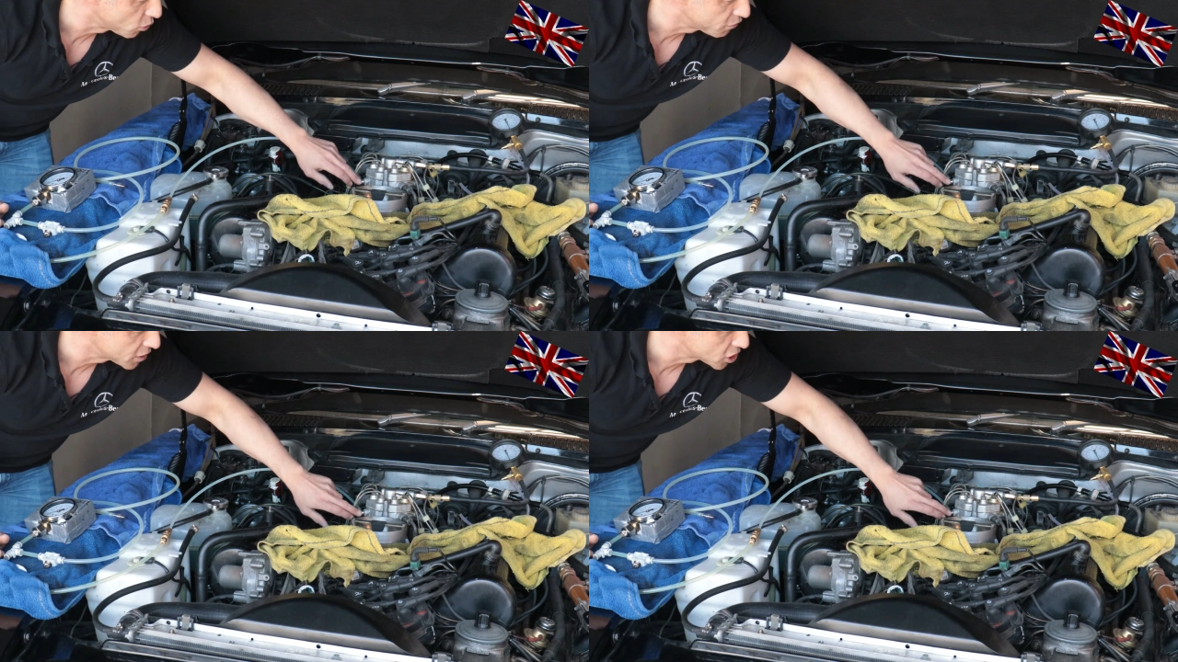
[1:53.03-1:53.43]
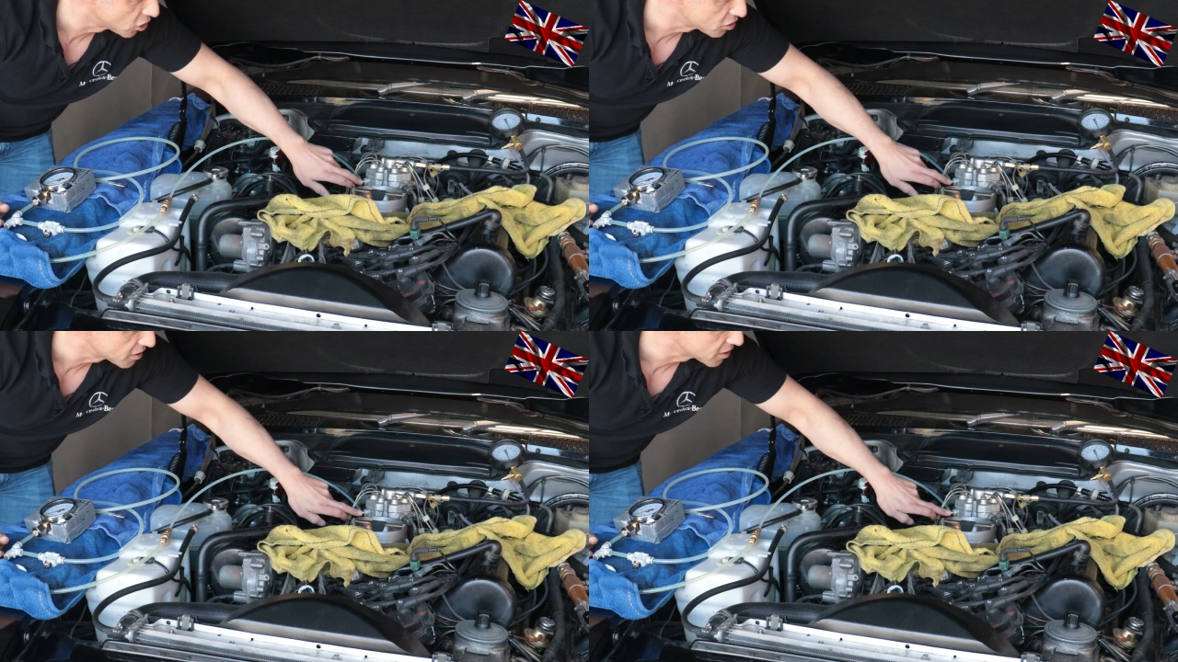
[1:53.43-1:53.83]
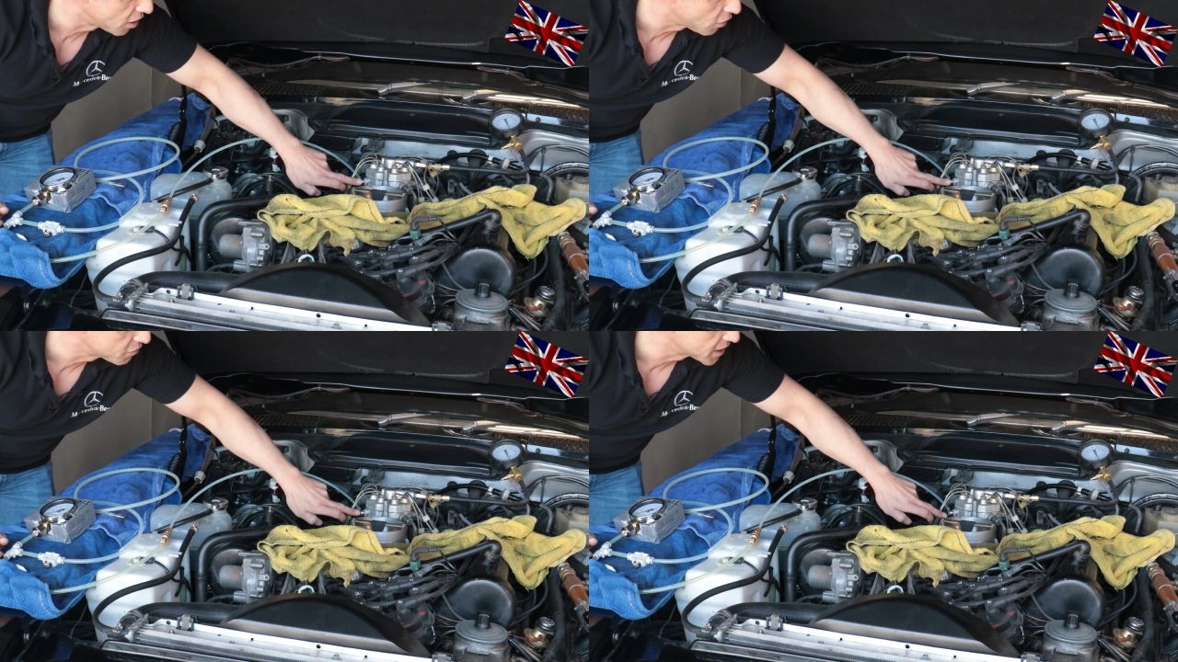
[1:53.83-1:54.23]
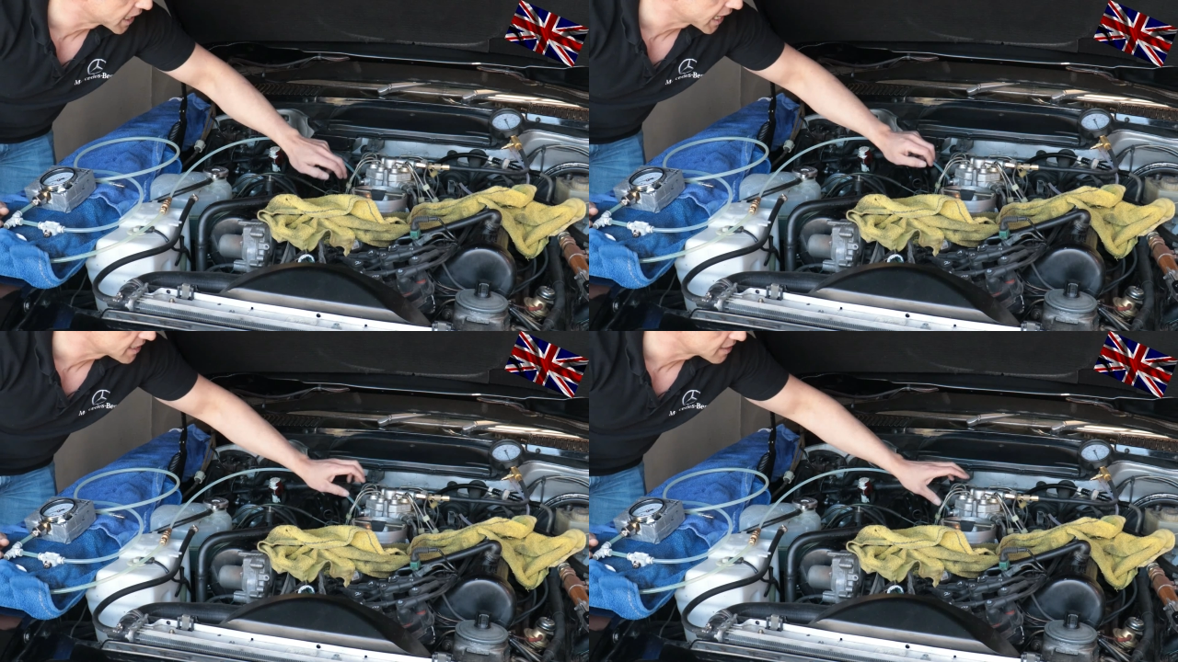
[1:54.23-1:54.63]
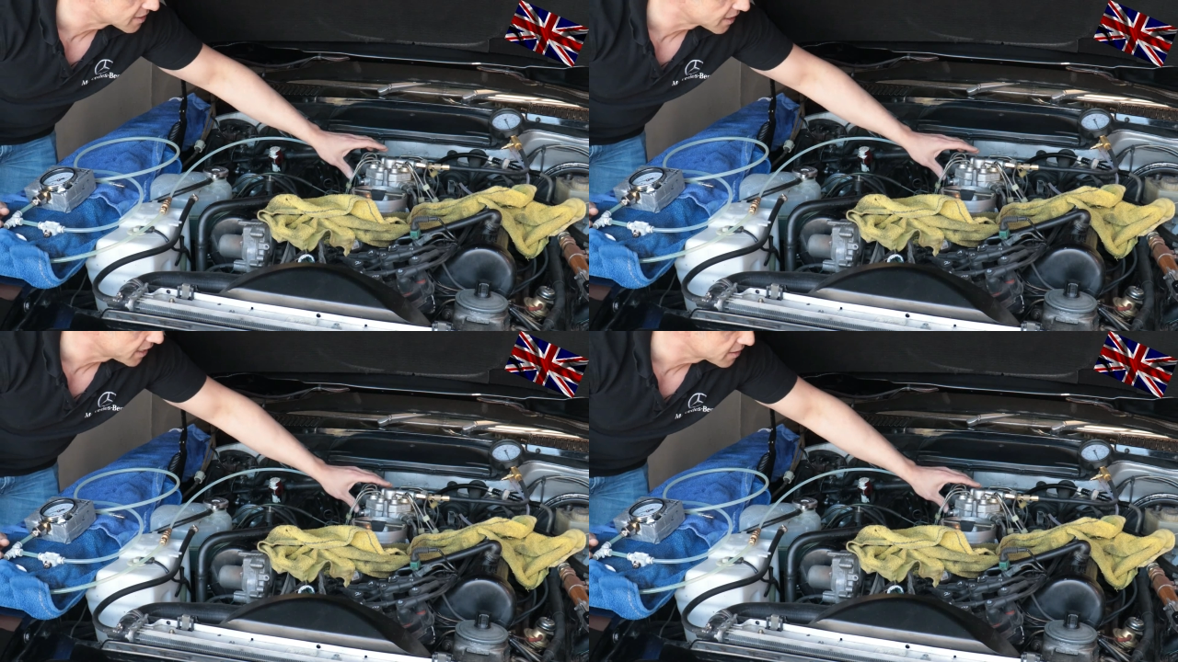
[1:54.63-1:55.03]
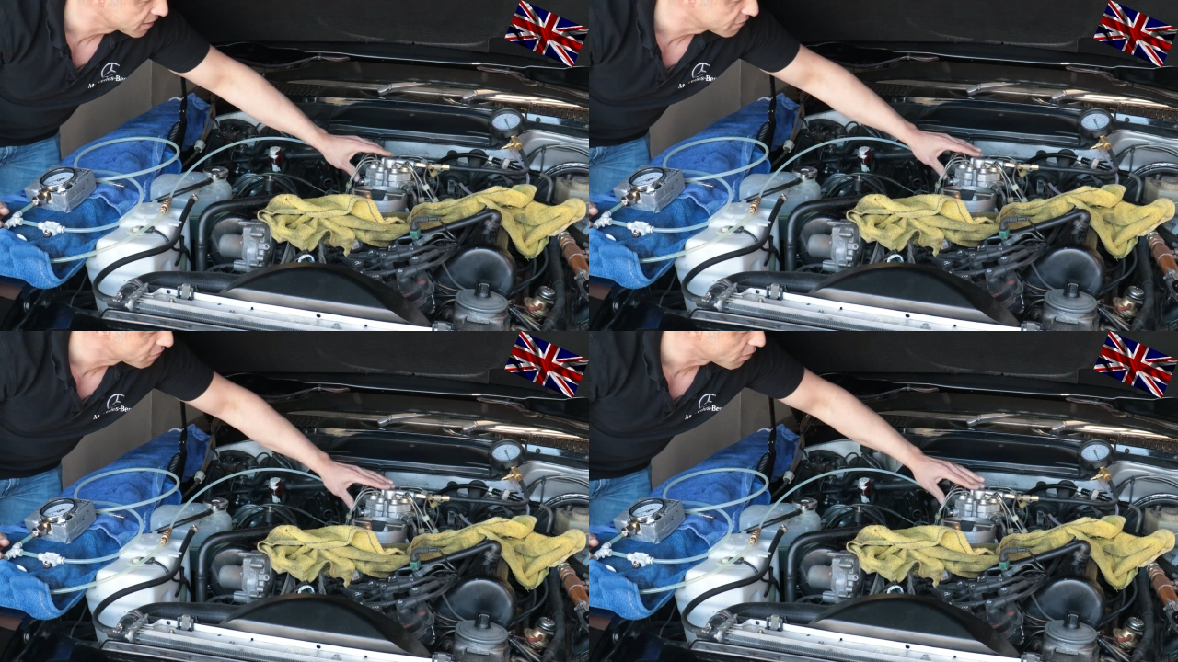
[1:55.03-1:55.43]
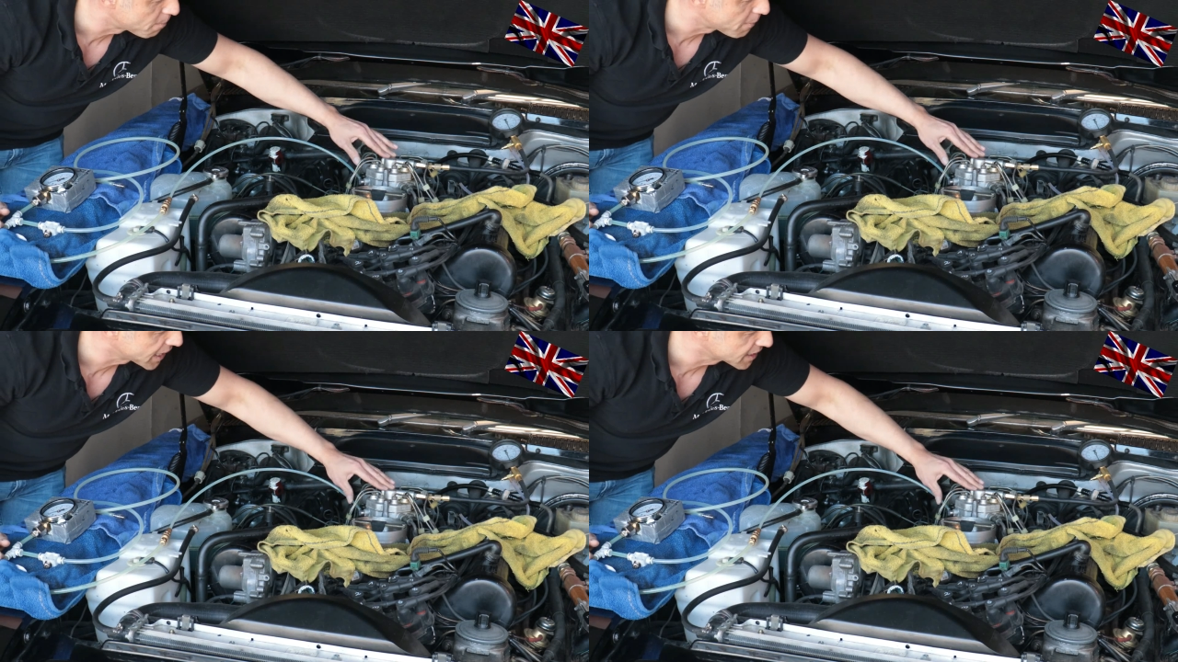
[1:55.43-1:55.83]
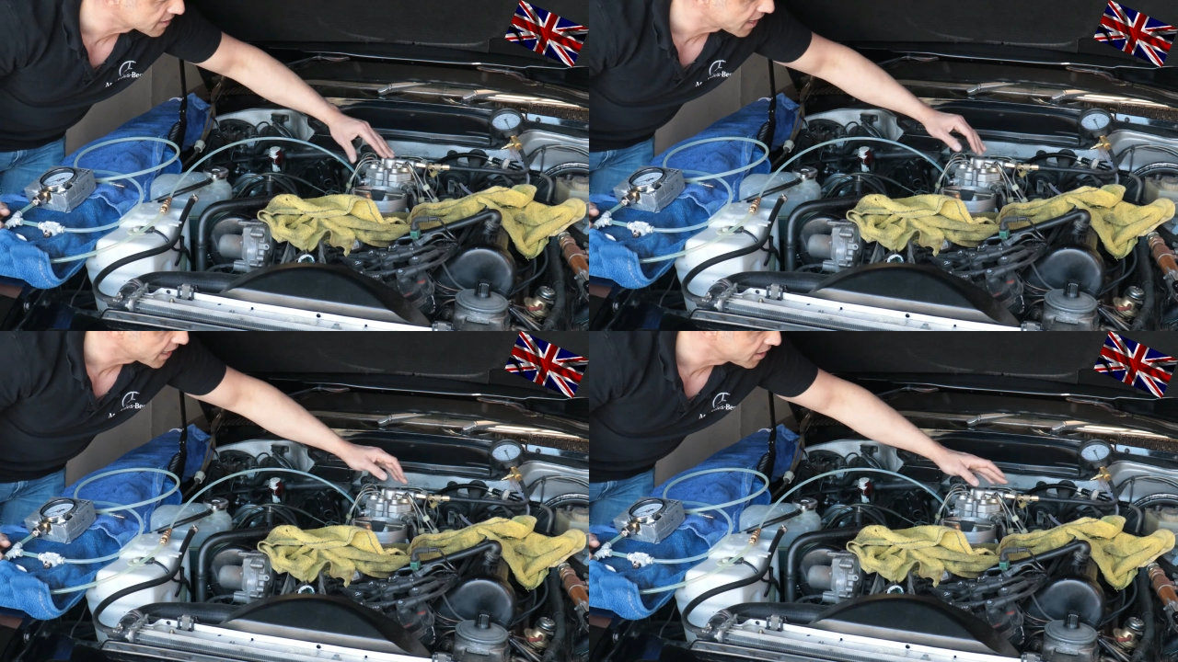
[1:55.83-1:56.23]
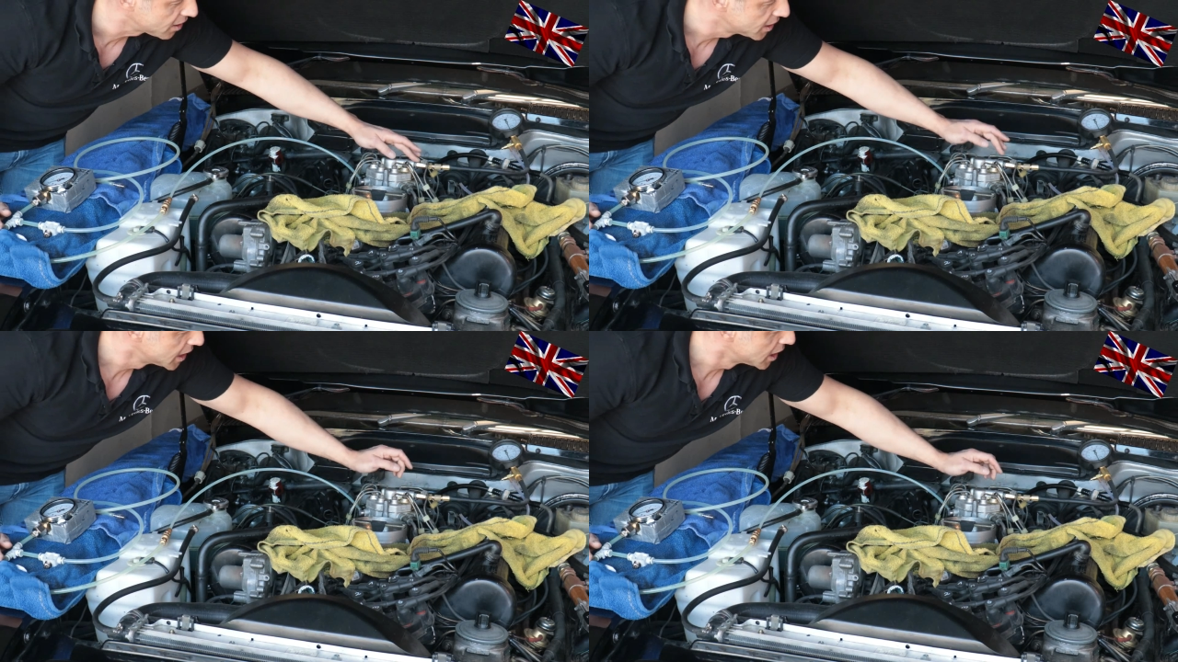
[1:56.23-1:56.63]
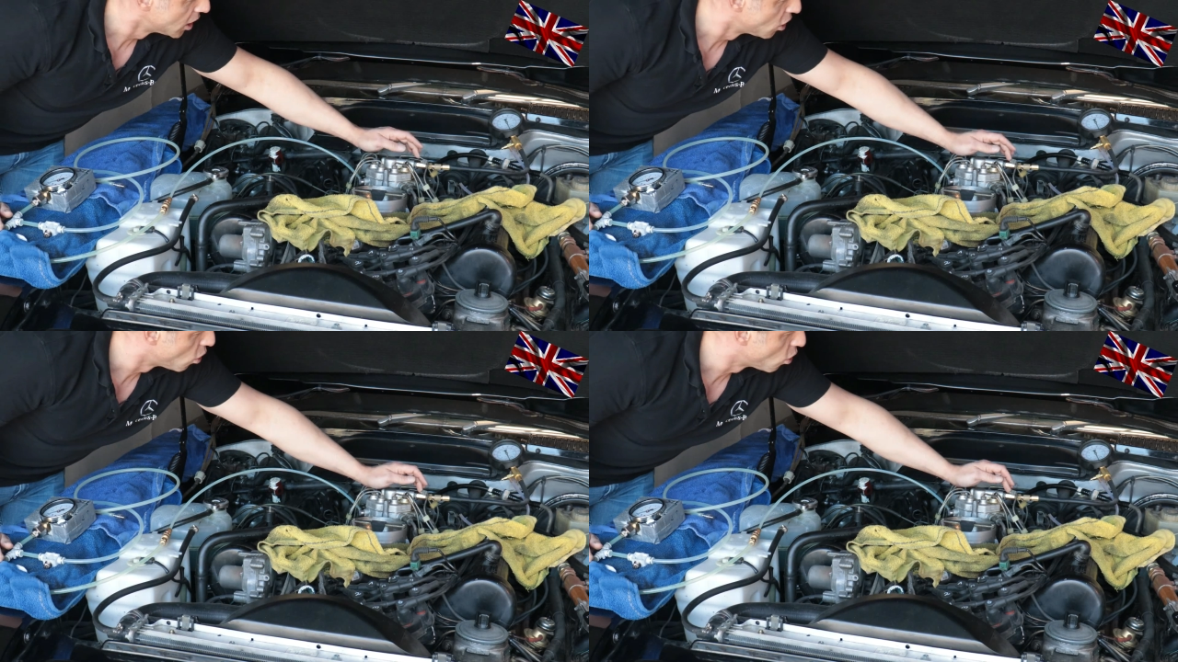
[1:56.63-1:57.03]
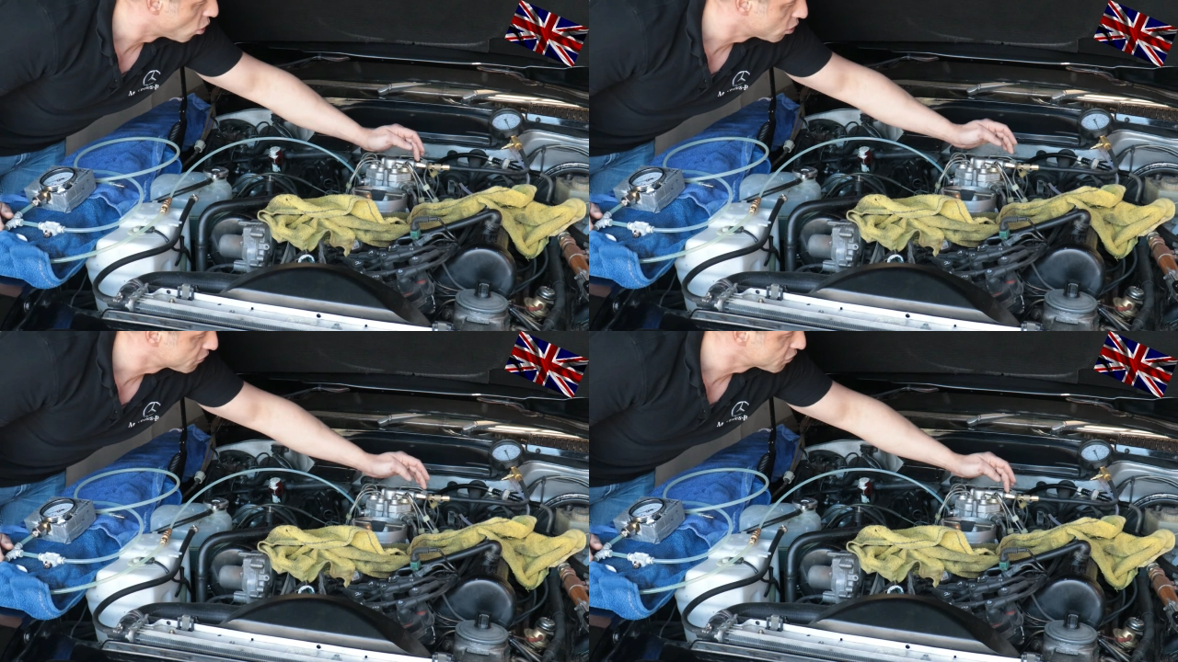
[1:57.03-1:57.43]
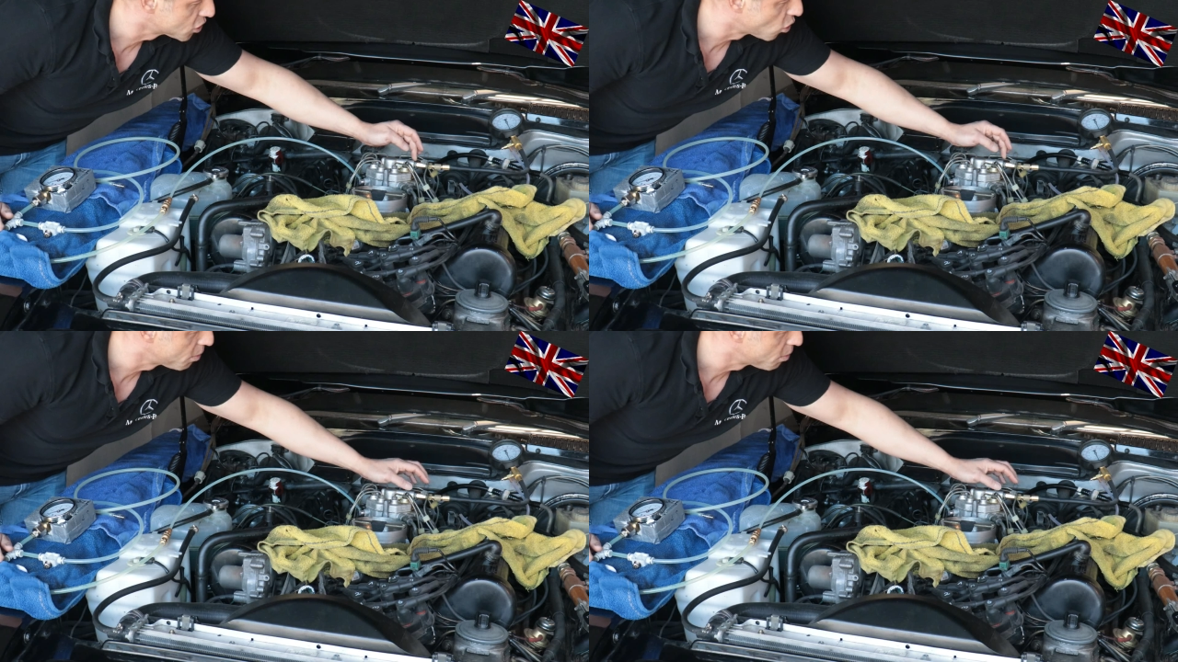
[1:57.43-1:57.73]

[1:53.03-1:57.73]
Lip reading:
[unreadable: no face in view]